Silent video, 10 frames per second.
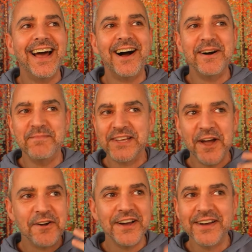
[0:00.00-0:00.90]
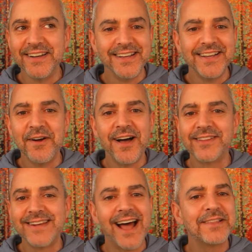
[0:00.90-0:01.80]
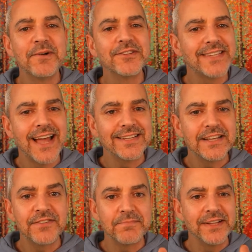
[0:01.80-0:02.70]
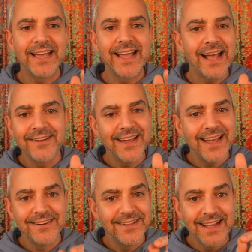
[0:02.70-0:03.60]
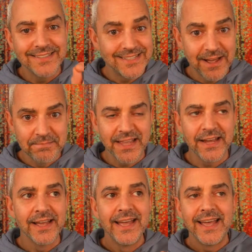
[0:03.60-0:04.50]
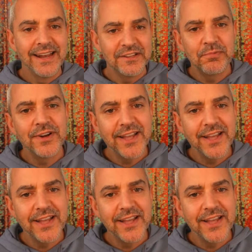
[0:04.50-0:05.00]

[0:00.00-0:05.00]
Yoga, you know, health is not the most scientific, but they got their handle on something. And it's pretty